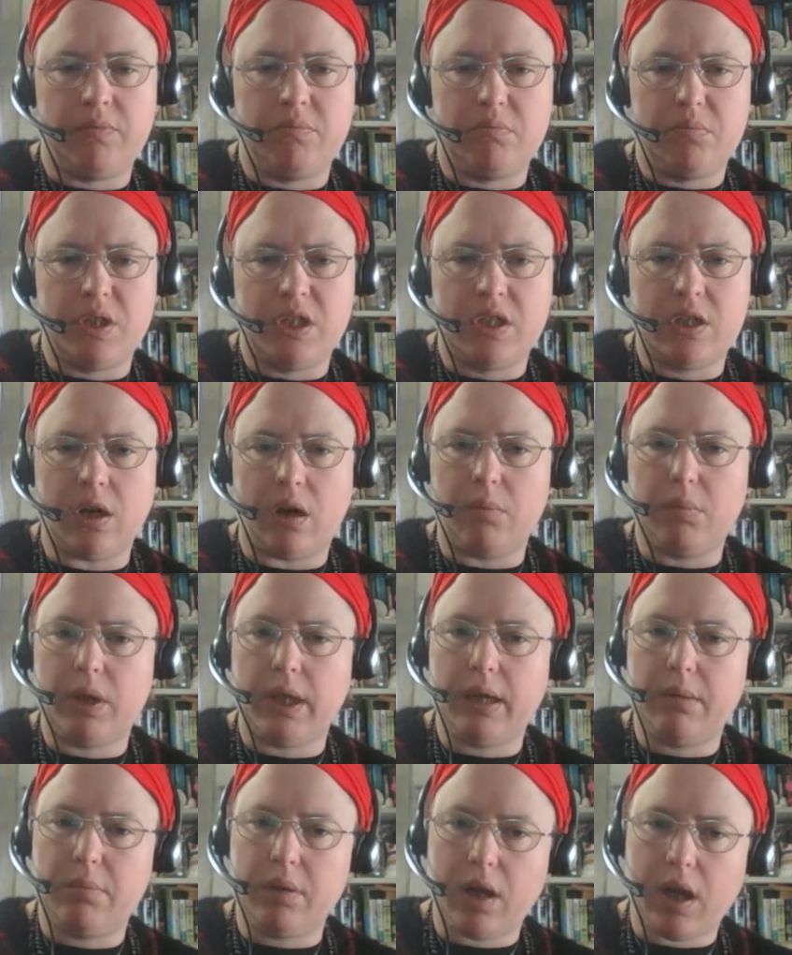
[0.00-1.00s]

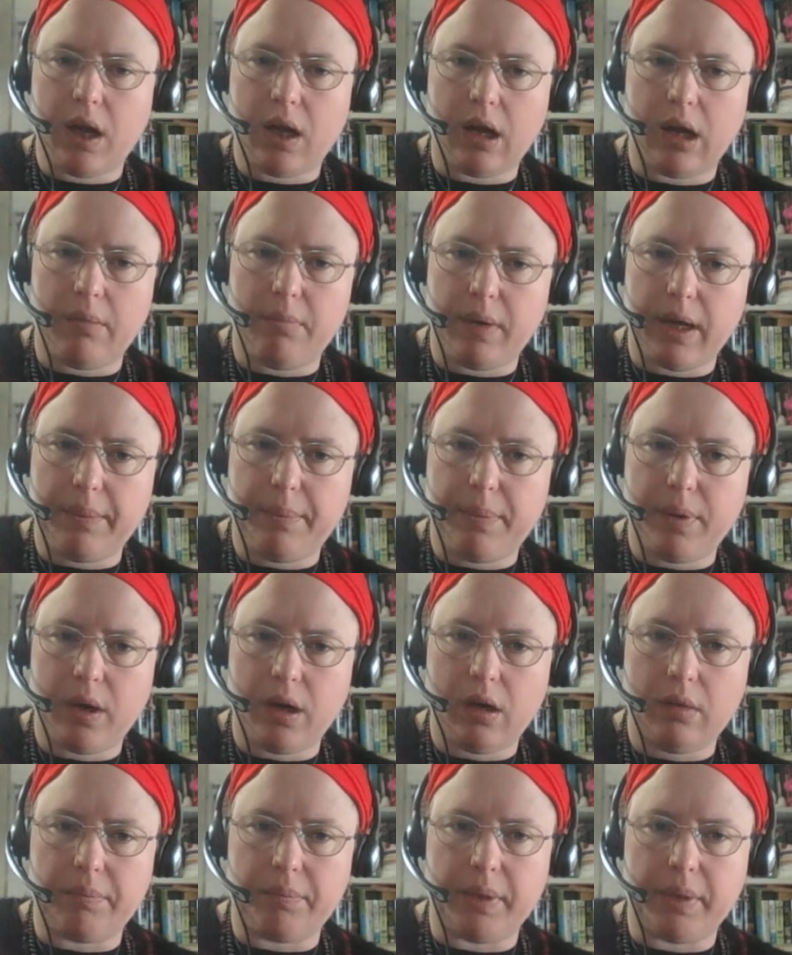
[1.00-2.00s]
stumbling block on my
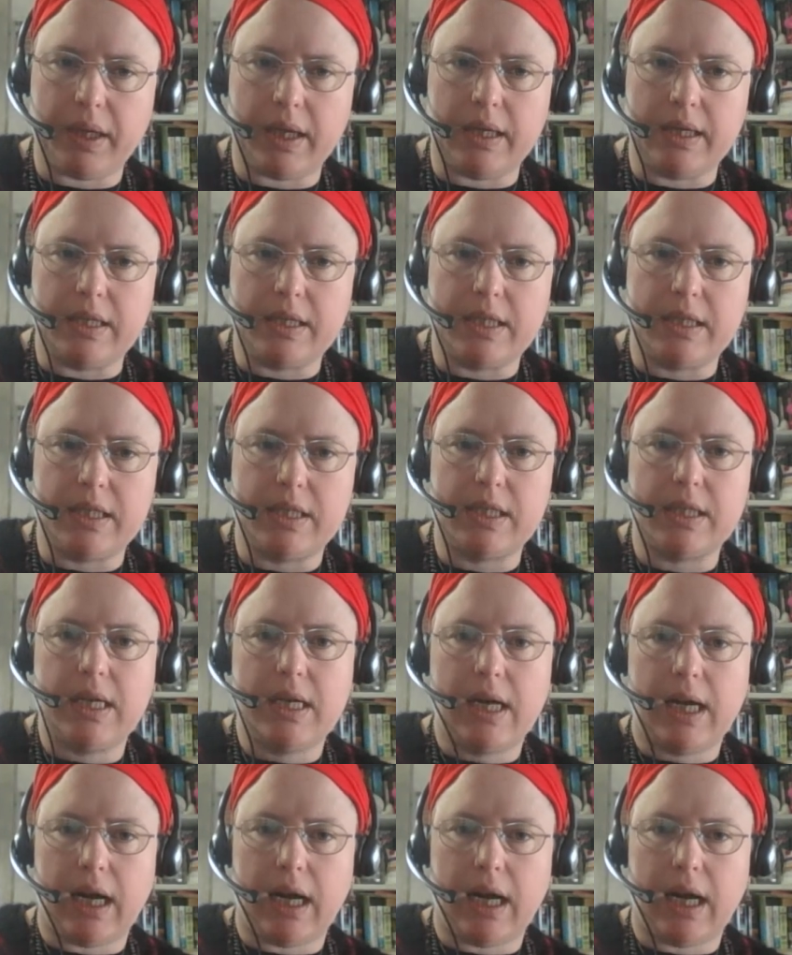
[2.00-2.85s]
part because